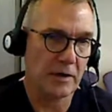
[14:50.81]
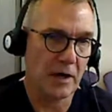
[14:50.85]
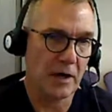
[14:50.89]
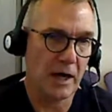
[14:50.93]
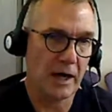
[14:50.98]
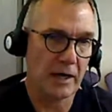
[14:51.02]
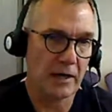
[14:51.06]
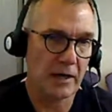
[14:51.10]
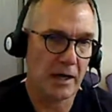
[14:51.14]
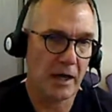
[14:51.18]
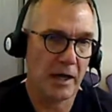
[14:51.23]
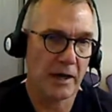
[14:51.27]

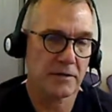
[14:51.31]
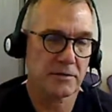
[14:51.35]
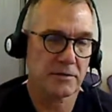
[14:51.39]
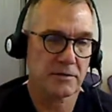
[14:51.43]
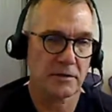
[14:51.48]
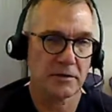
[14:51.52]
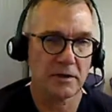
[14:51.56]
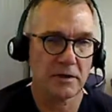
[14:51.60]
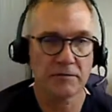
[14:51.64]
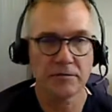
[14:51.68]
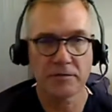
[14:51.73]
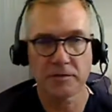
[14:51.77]
guidelines
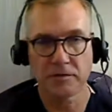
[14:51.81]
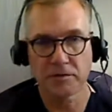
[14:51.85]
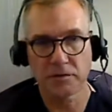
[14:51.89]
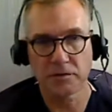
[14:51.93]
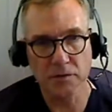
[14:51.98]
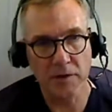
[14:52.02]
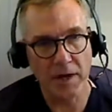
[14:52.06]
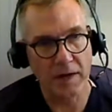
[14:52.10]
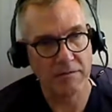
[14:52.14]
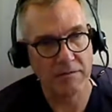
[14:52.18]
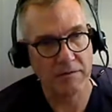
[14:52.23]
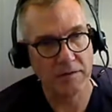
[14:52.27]
and if you
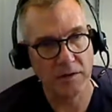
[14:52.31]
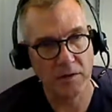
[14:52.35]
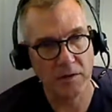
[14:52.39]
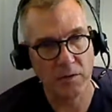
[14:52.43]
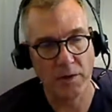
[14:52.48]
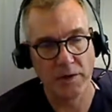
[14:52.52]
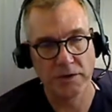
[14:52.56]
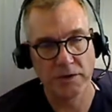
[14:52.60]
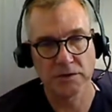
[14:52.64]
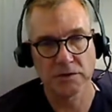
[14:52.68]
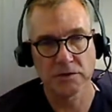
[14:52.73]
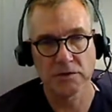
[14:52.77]
do have any
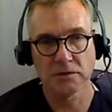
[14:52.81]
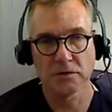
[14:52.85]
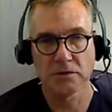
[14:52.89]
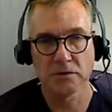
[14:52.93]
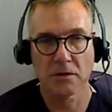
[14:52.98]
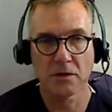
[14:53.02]
questions,